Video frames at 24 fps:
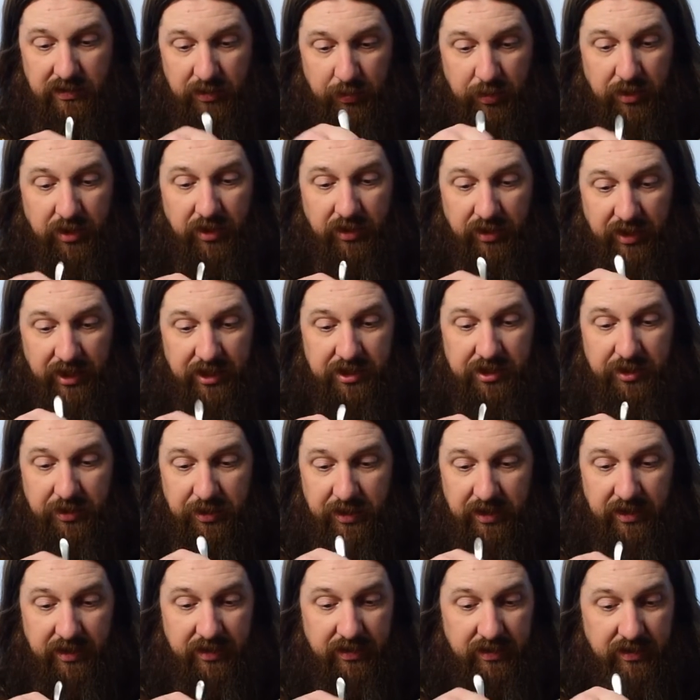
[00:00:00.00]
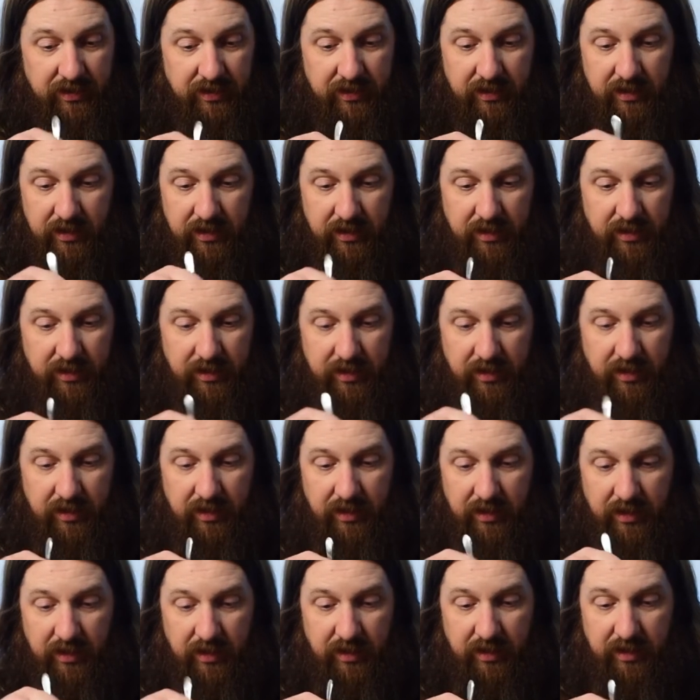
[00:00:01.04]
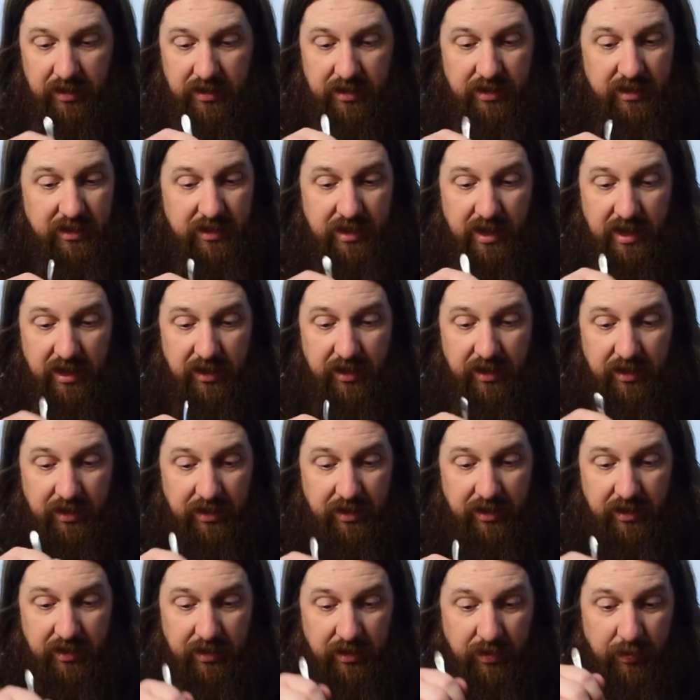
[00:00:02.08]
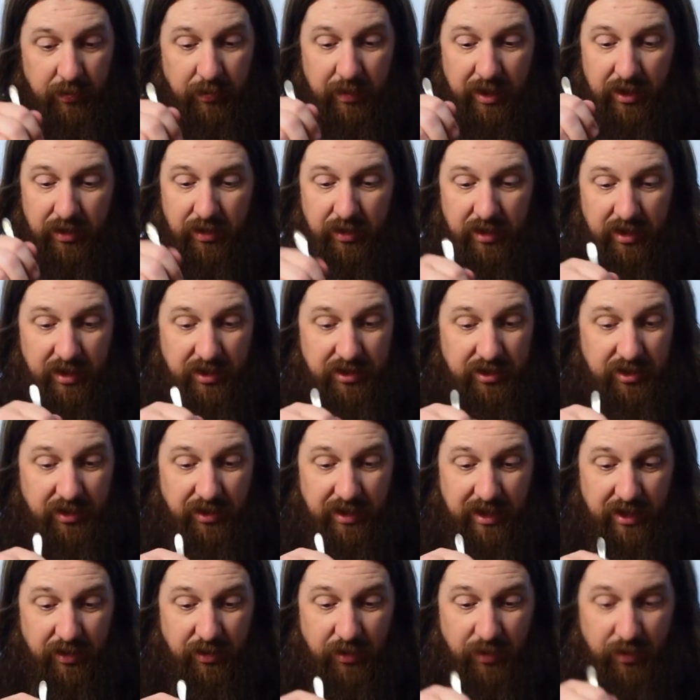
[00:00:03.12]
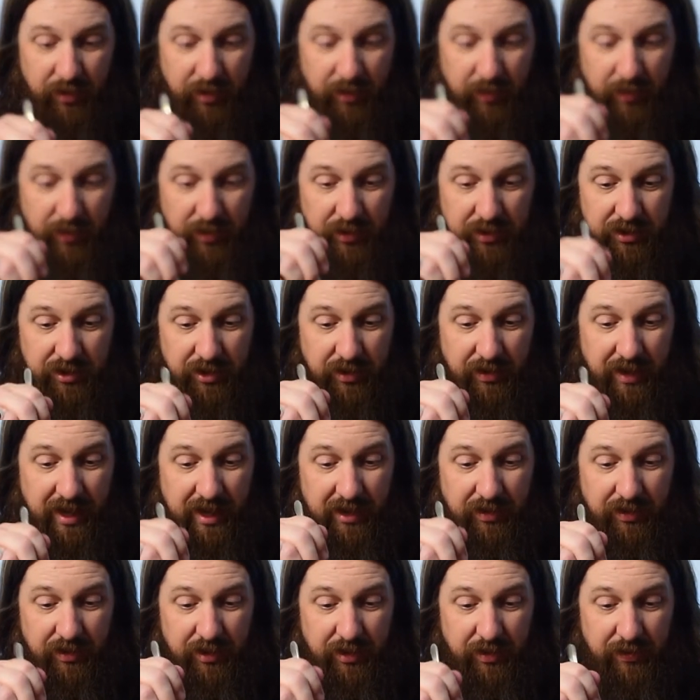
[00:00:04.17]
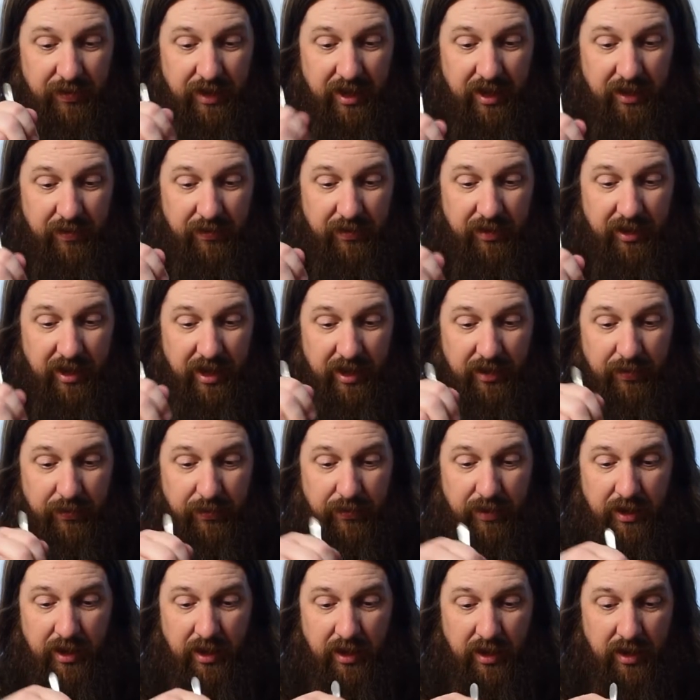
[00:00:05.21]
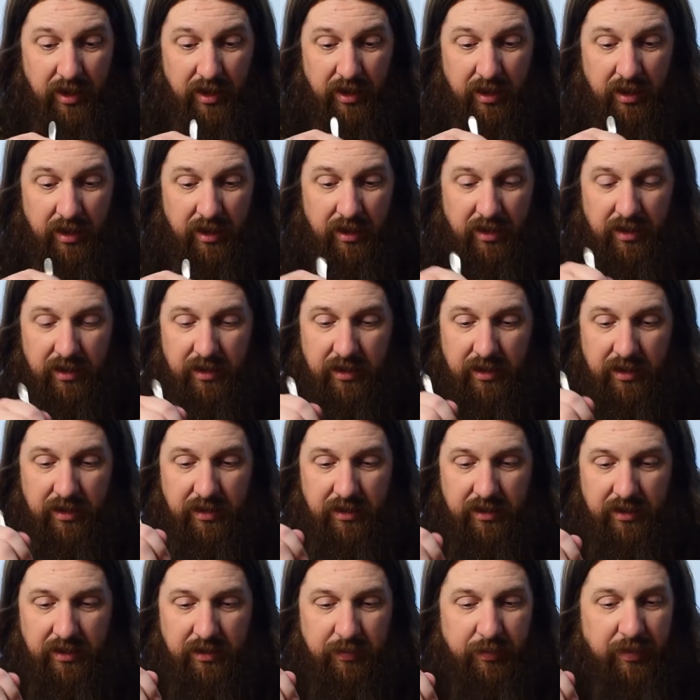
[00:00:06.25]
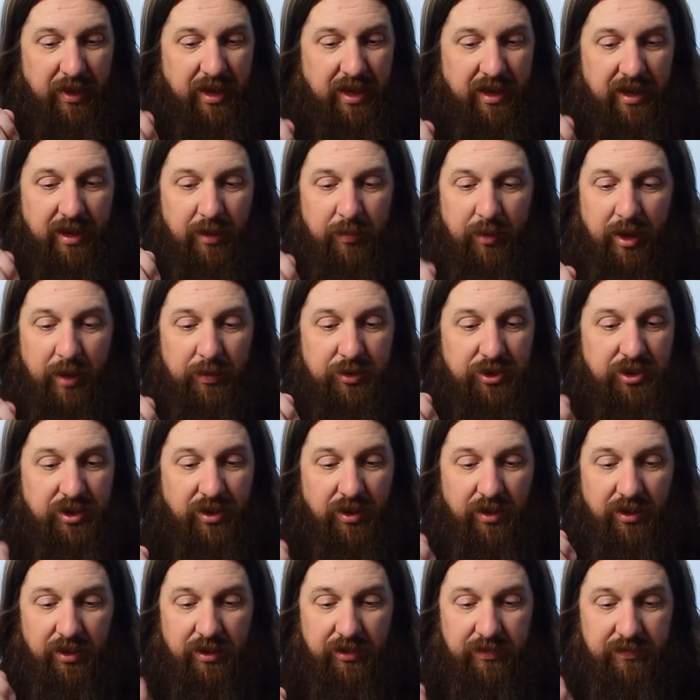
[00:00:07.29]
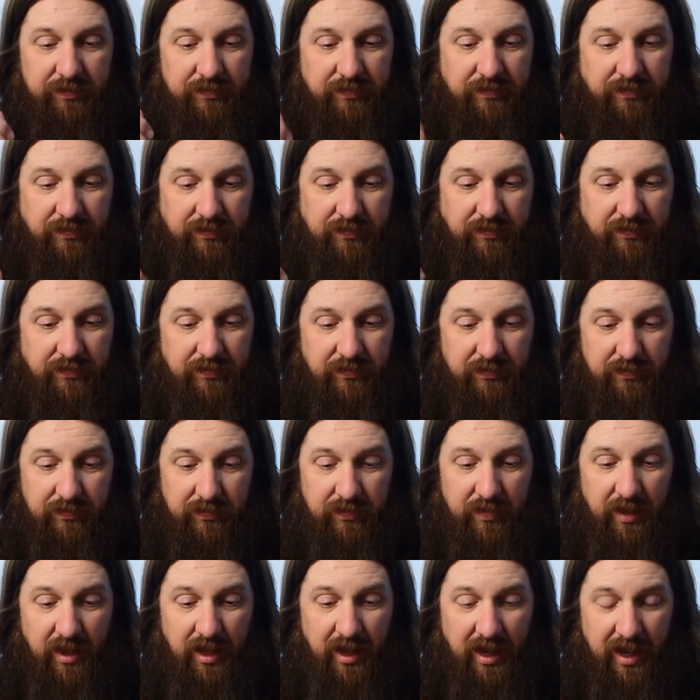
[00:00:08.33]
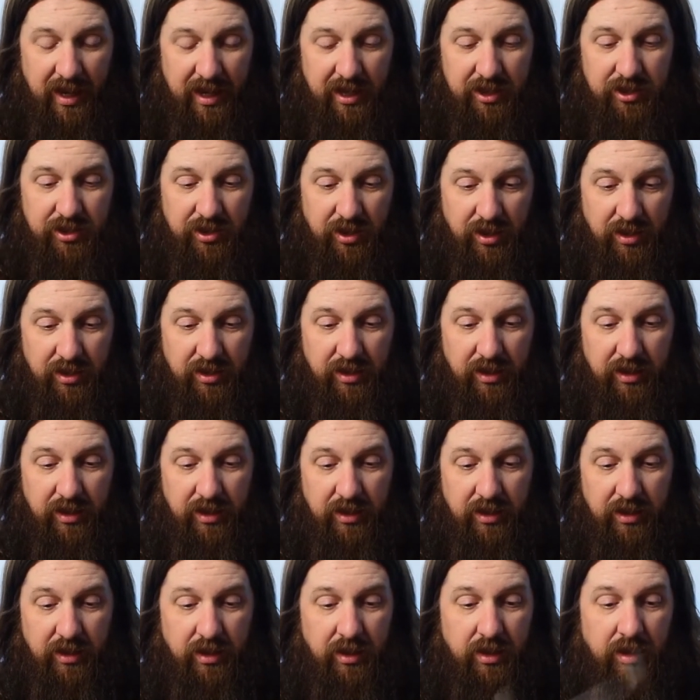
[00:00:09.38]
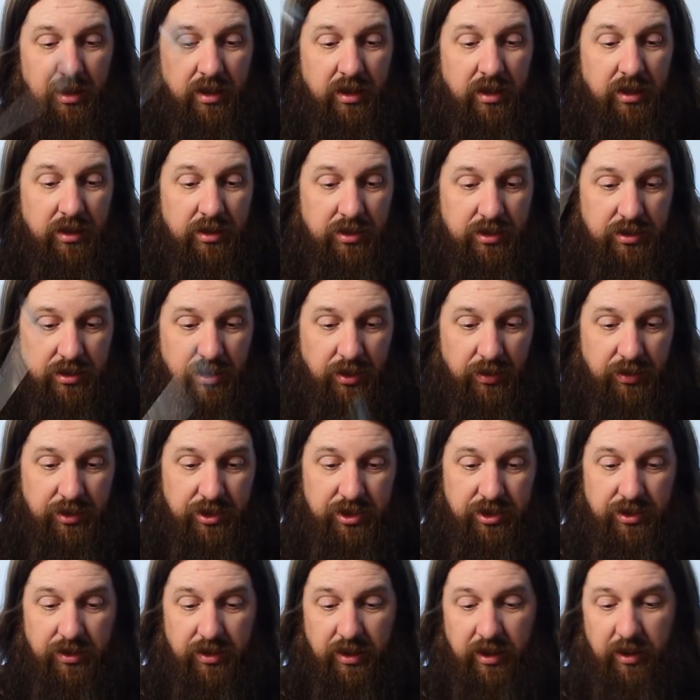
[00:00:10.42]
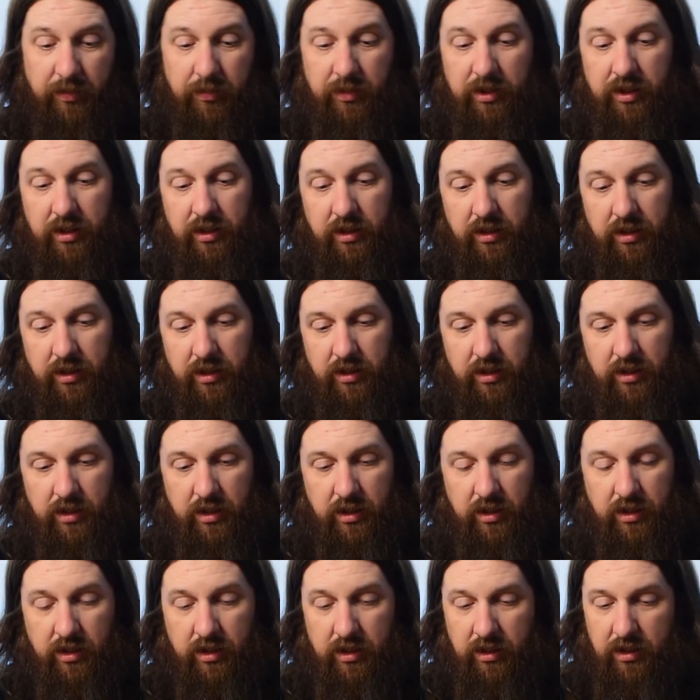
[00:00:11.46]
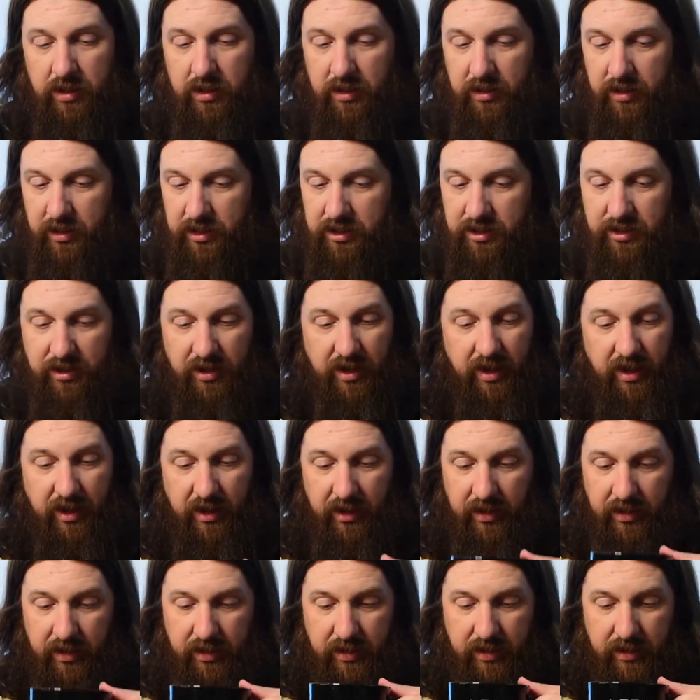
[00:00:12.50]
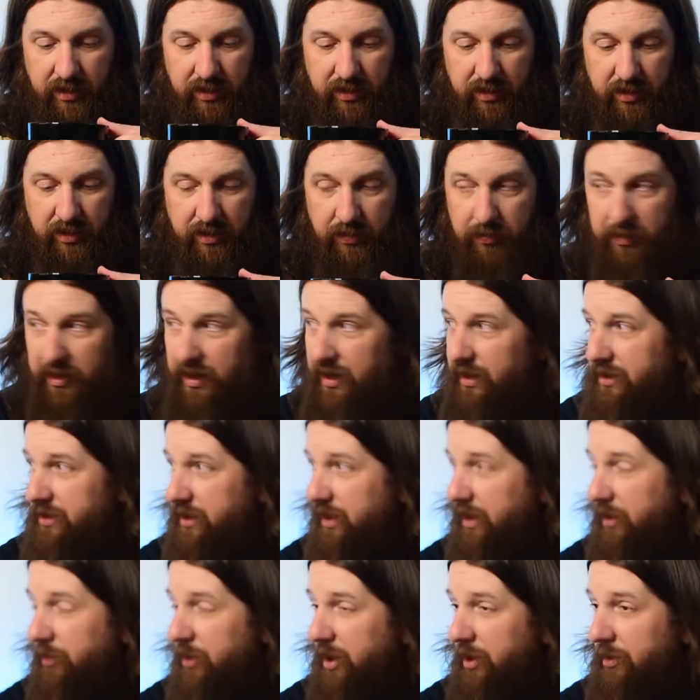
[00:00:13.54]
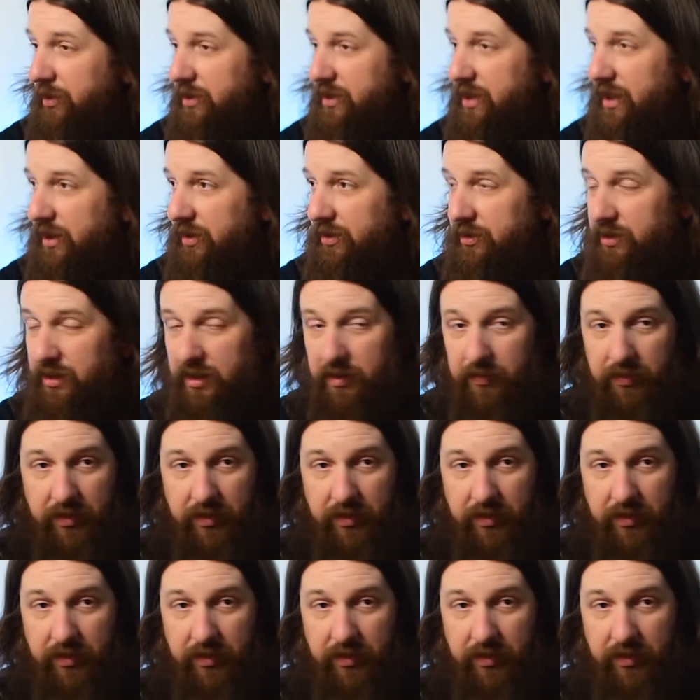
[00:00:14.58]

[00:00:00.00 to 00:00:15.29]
a link to it, because it is not good. Milk turned out horrible, so I don't know if I have a lot of, man, I'm stalling. Hot chocolate, SodaStreamed. Let's try it. Man, I should get paper towel.